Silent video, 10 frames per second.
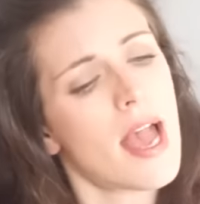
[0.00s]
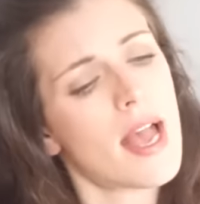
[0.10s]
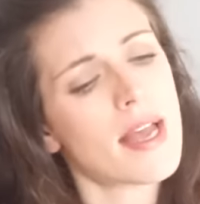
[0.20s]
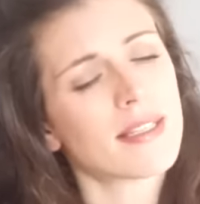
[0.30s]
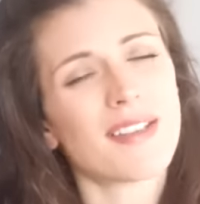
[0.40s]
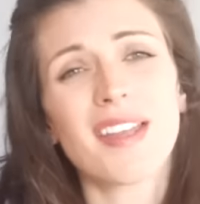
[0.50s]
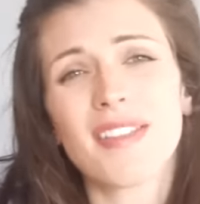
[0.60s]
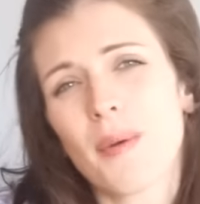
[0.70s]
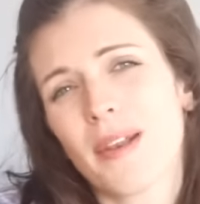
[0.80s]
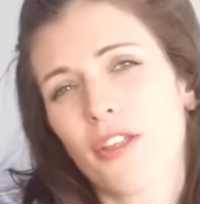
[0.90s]
And I think
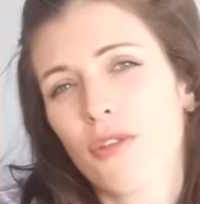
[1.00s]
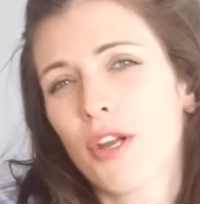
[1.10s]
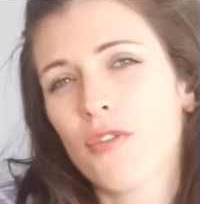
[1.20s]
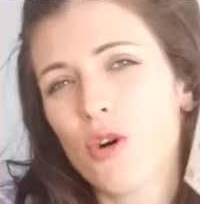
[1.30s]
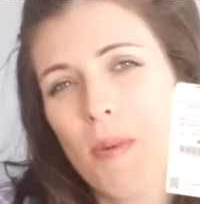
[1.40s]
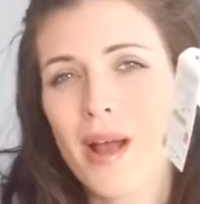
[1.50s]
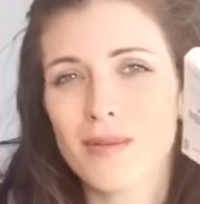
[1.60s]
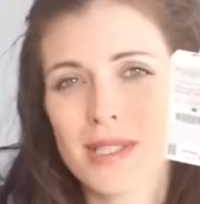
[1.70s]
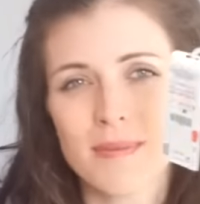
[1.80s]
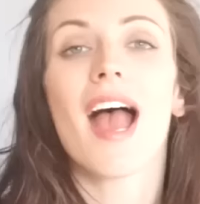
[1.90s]
they were like £3 or
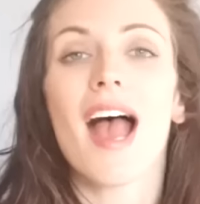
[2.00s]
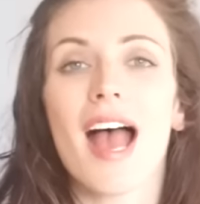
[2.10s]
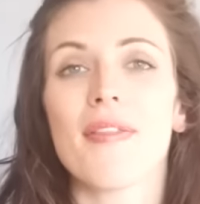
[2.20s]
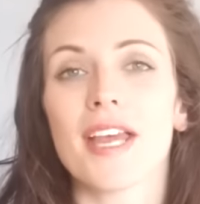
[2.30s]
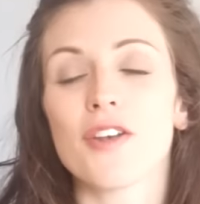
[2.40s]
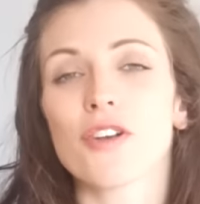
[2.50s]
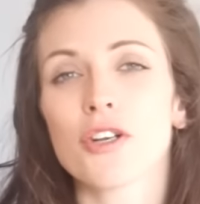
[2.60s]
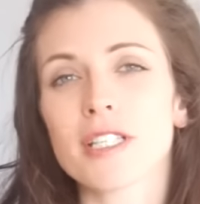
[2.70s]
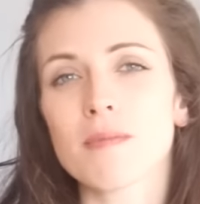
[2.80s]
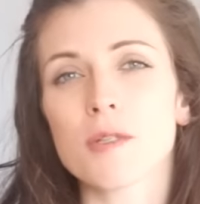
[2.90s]
£4. And then for
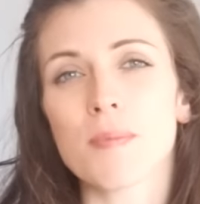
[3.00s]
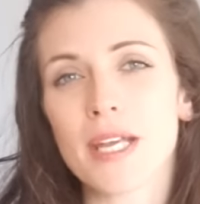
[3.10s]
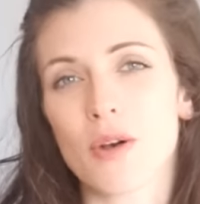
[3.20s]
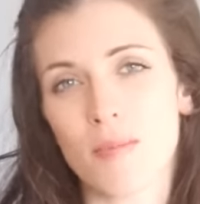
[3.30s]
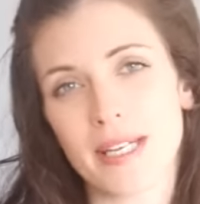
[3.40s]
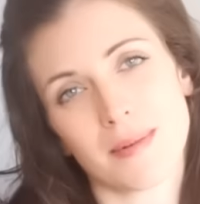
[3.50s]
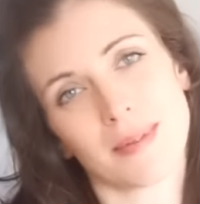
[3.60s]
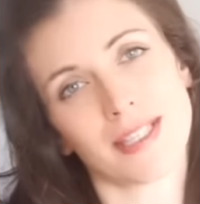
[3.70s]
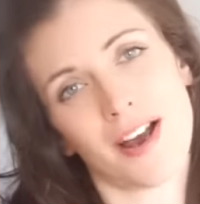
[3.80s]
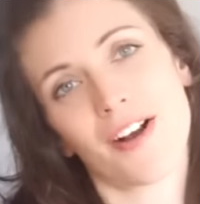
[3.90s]
Christmas, Pete got me some
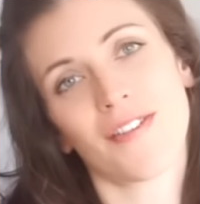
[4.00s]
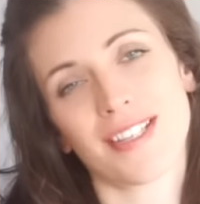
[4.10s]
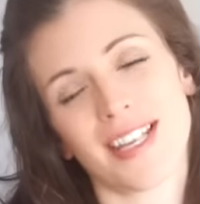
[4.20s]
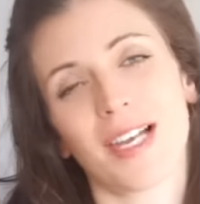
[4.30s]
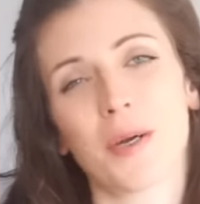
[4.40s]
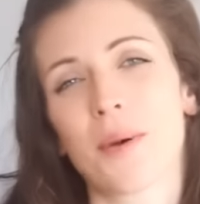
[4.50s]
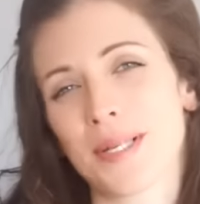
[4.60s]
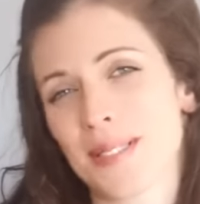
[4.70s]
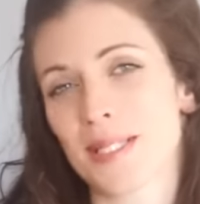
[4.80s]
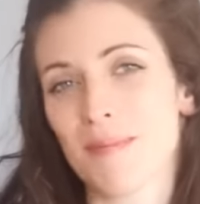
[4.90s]
stuff as like a little
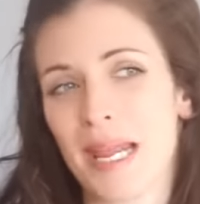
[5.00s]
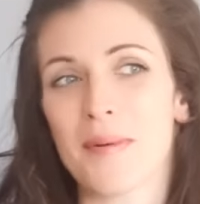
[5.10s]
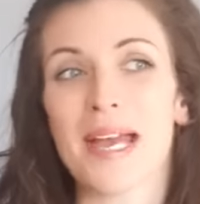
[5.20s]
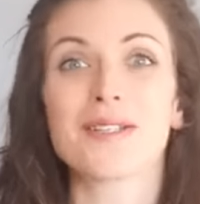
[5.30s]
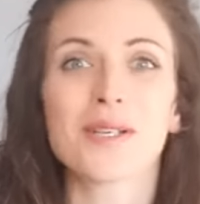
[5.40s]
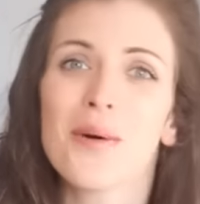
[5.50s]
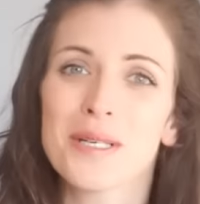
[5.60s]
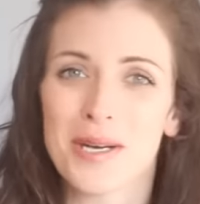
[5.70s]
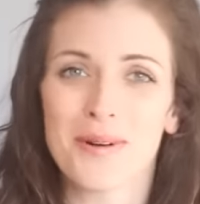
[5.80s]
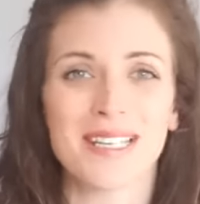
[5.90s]
present to me. We hadn't told
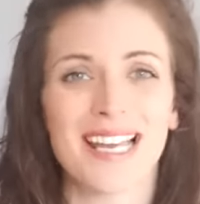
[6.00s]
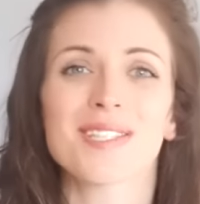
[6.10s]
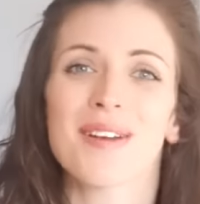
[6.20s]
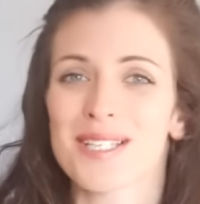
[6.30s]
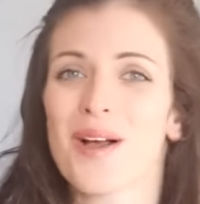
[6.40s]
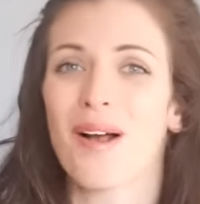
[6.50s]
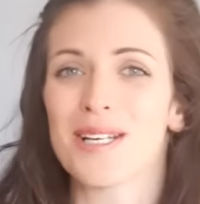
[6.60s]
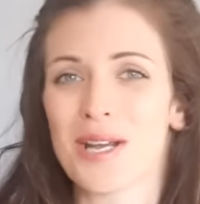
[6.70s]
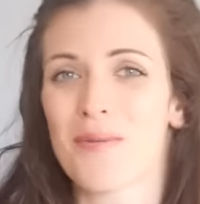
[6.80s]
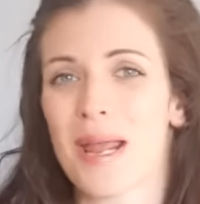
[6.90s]
anyone yet, so I had to
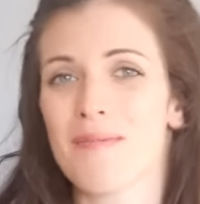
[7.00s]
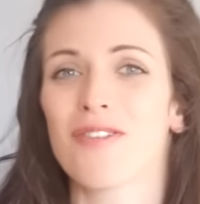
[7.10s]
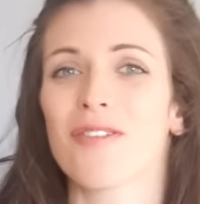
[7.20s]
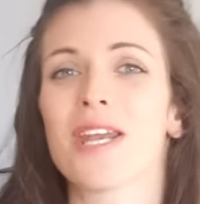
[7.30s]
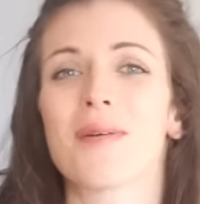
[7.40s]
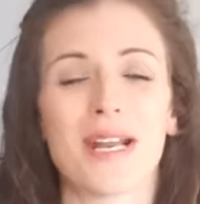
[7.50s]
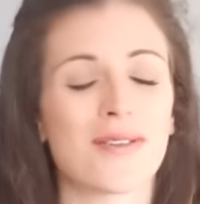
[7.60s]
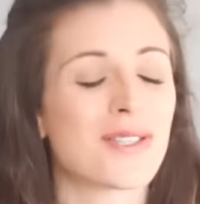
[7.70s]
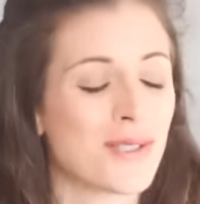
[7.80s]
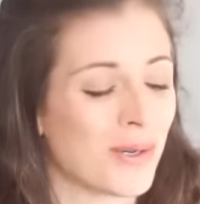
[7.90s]
hide it away before anyone
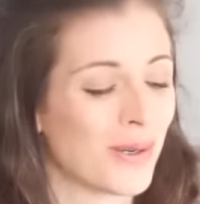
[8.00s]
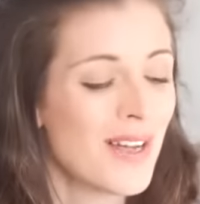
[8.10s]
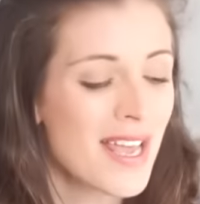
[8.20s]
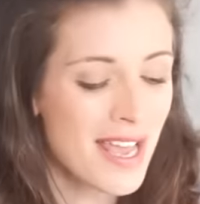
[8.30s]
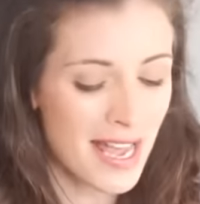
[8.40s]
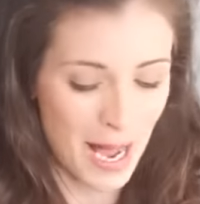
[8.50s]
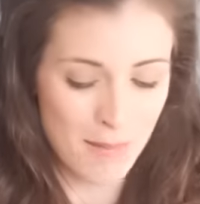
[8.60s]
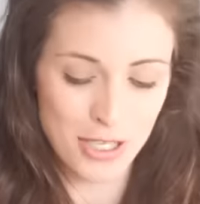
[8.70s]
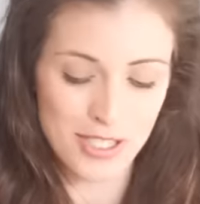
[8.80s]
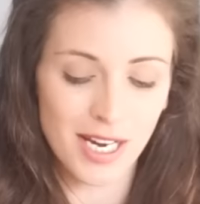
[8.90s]
else saw.
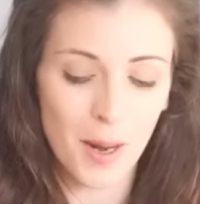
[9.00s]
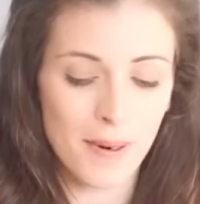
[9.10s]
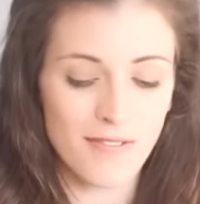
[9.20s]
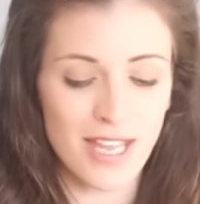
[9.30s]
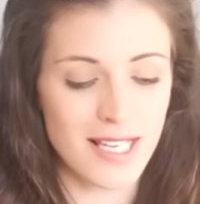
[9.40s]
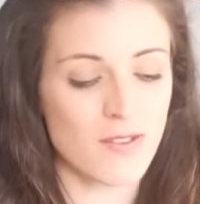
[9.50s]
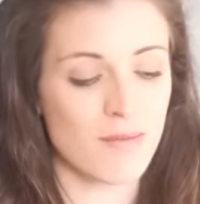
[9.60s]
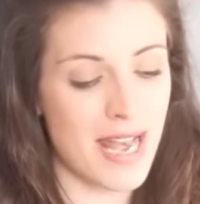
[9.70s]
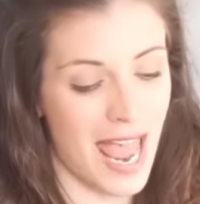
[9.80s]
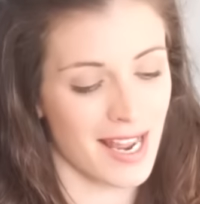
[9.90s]
But just a couple of things
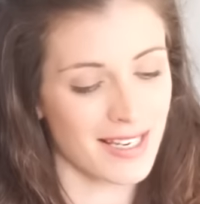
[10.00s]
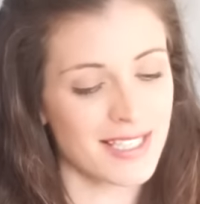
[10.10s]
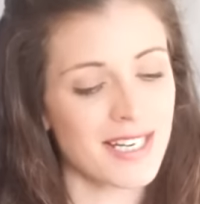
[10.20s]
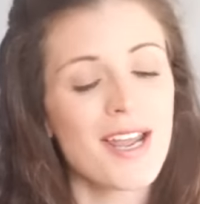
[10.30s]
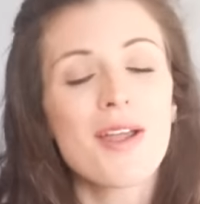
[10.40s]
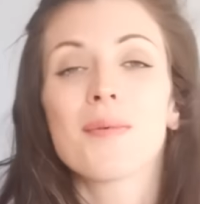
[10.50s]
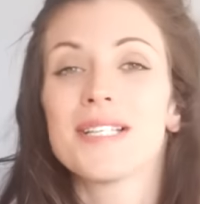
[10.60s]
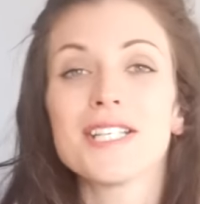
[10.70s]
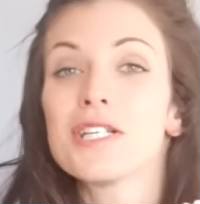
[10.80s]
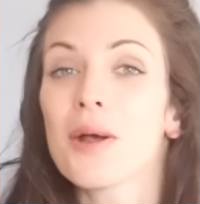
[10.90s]
from Next. We
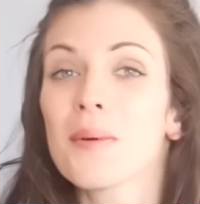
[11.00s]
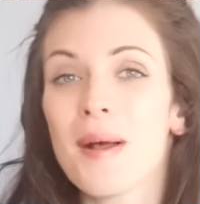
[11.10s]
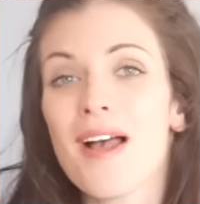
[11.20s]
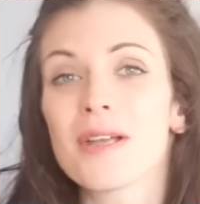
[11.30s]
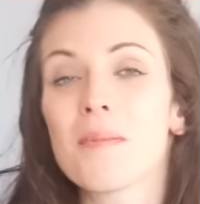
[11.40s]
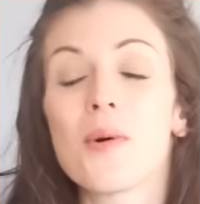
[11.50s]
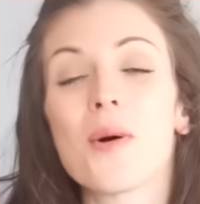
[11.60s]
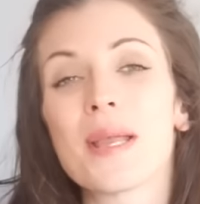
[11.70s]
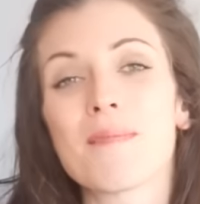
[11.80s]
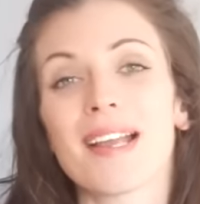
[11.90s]
didn't know we were having a
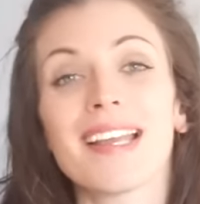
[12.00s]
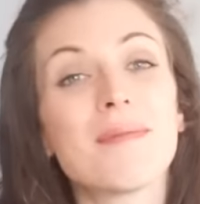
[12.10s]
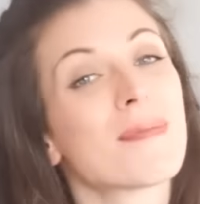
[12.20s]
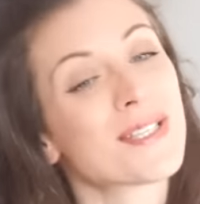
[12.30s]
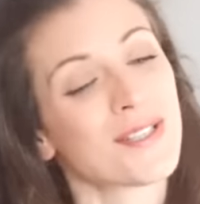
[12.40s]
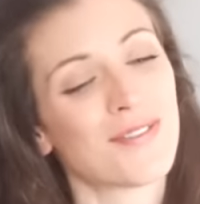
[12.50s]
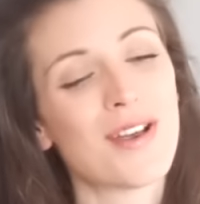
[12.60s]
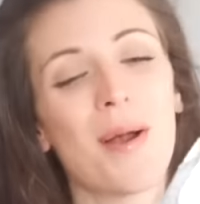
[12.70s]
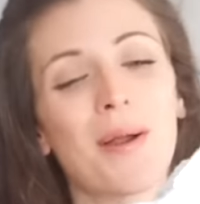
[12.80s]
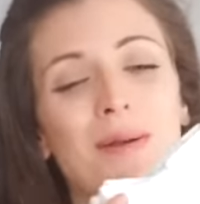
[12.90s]
boy, but he must have
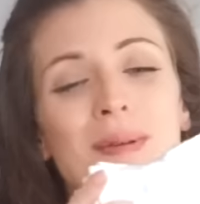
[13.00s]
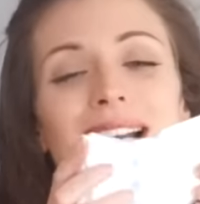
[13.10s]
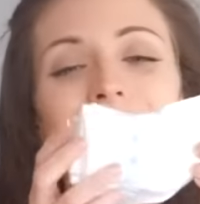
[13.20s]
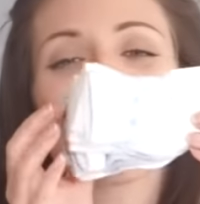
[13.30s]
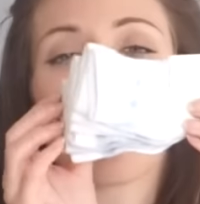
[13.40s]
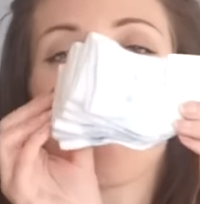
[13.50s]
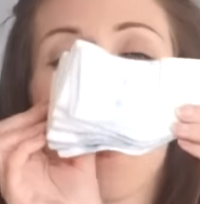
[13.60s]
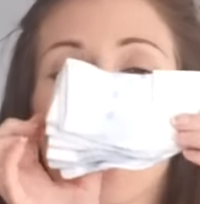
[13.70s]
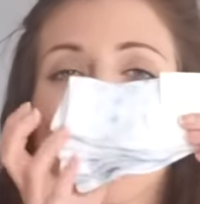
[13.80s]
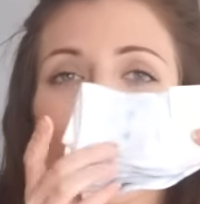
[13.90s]
known because he got a
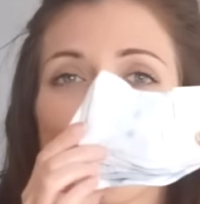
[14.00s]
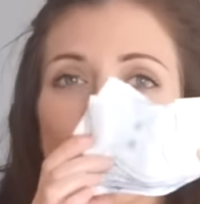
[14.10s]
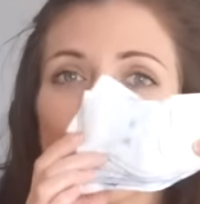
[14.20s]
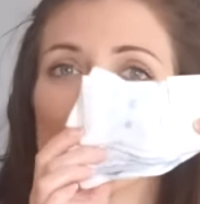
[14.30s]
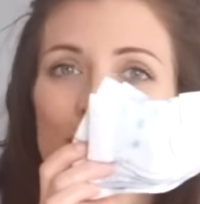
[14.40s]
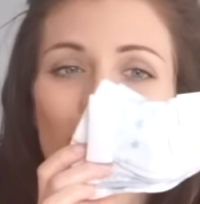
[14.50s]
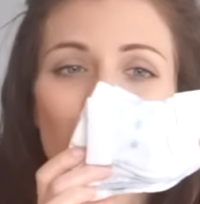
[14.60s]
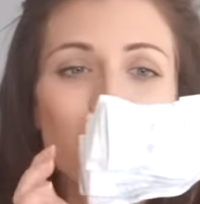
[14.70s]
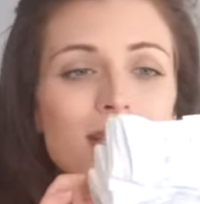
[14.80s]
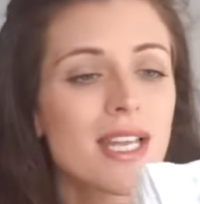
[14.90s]
pack of blue
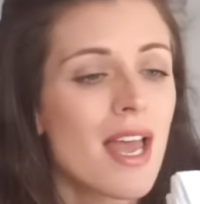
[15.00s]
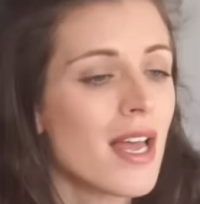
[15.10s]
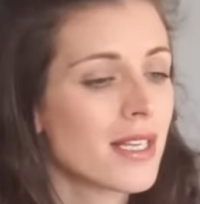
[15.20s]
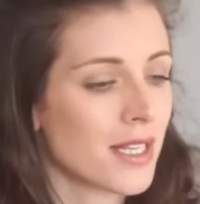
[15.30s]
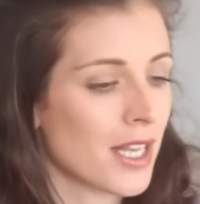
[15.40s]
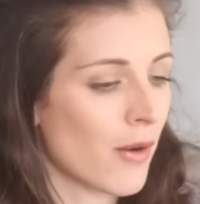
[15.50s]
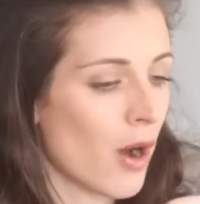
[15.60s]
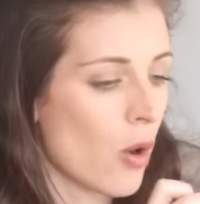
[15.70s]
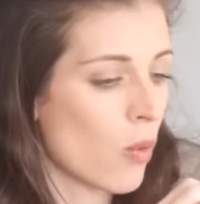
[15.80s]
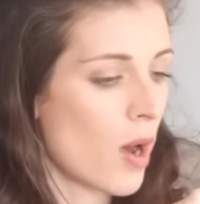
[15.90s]
socks. So there
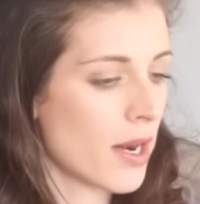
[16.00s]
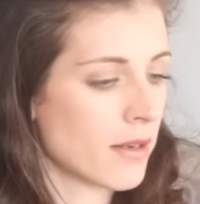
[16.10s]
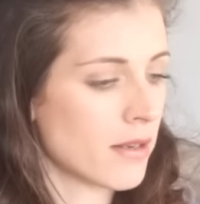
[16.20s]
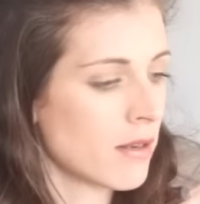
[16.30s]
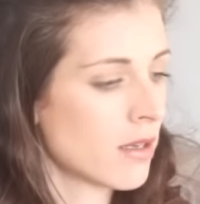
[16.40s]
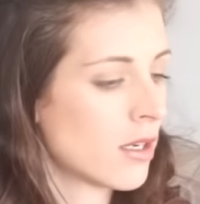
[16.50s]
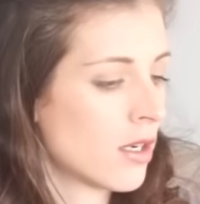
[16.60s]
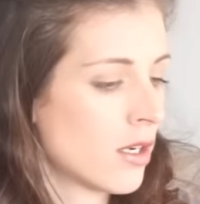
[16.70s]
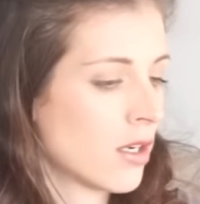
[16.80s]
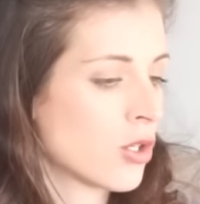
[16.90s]
are 1,
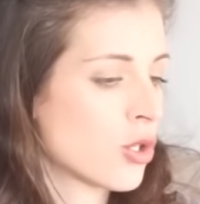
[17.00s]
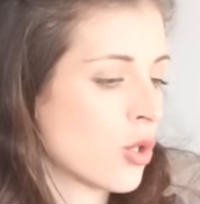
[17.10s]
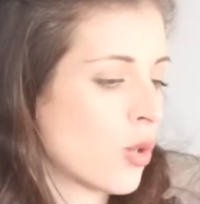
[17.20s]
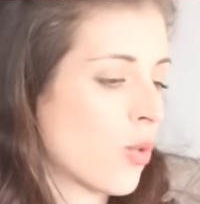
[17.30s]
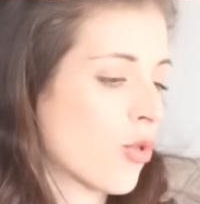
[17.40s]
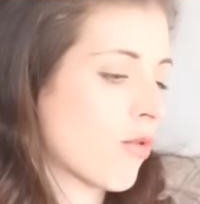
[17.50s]
2,